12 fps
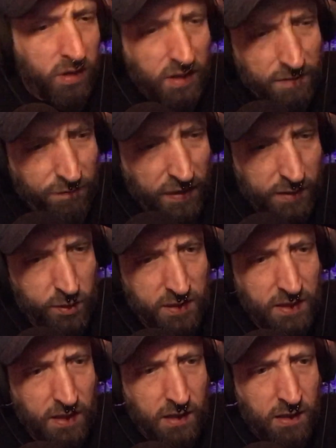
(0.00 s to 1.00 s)
the
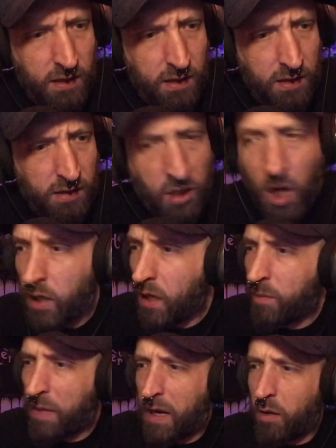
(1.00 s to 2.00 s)
Confederacy, talking
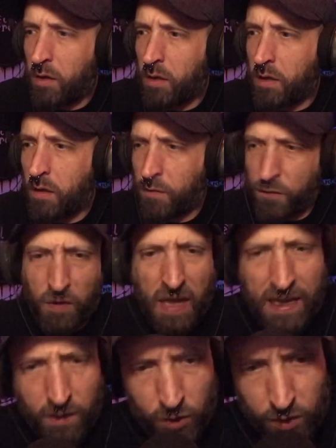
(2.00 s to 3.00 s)
about
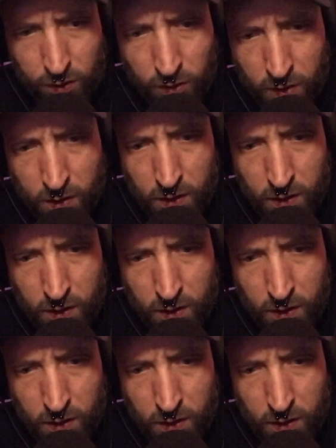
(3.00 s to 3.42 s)
flat earth,